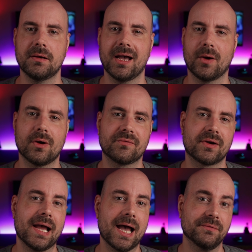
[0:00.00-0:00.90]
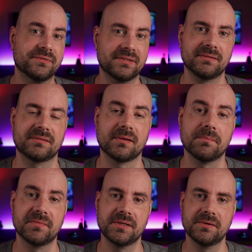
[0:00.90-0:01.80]
However, I have seen
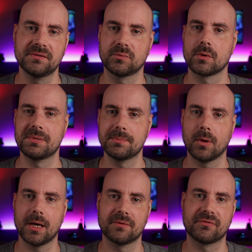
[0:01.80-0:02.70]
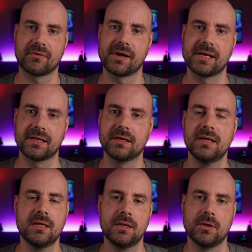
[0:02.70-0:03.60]
some videos where people had fraying
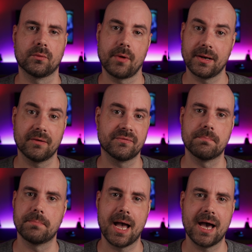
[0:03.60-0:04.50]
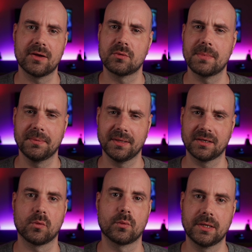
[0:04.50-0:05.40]
right off the bat, or maybe
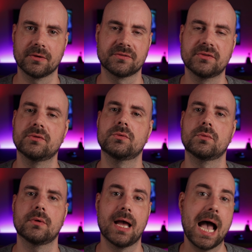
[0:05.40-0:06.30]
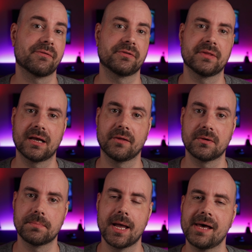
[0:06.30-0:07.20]
like a week or two after they got
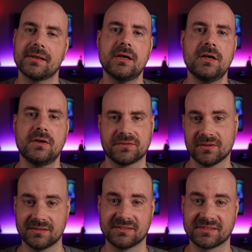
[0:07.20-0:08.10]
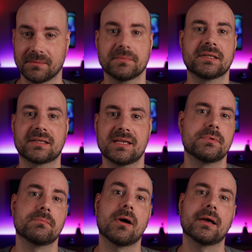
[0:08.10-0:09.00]
their pad. So that's just something to keep
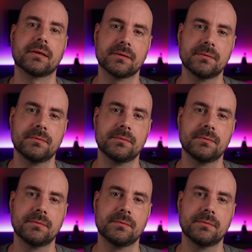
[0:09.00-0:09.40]
in mind.